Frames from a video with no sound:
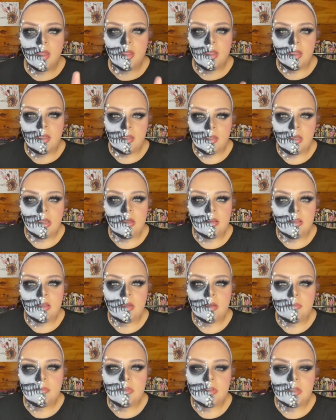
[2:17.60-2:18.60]
Now
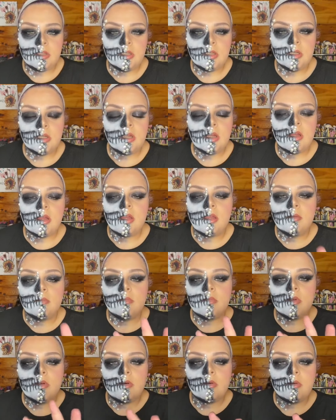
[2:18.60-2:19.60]
that I'm done,
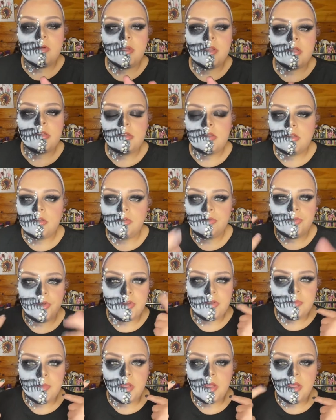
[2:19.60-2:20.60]
I'm going to
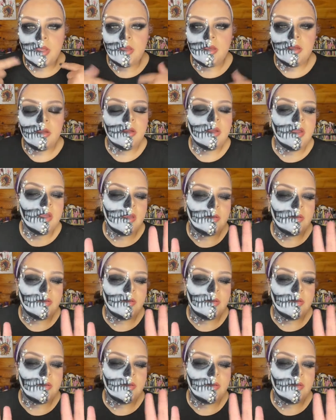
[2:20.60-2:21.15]
fix my hair and